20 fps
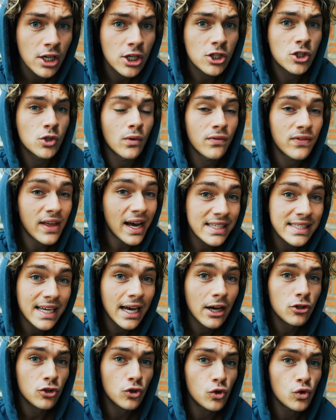So if that's
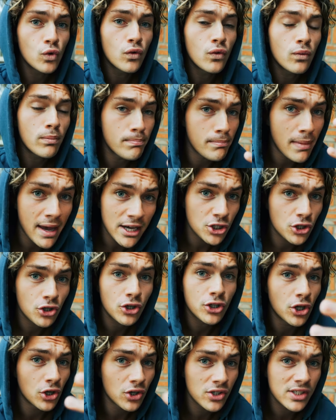how you measure
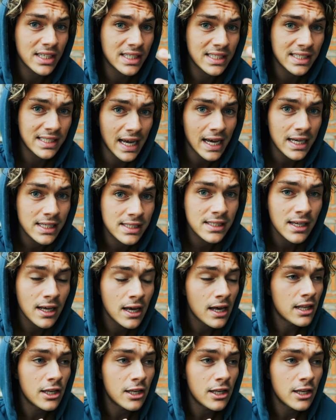your success,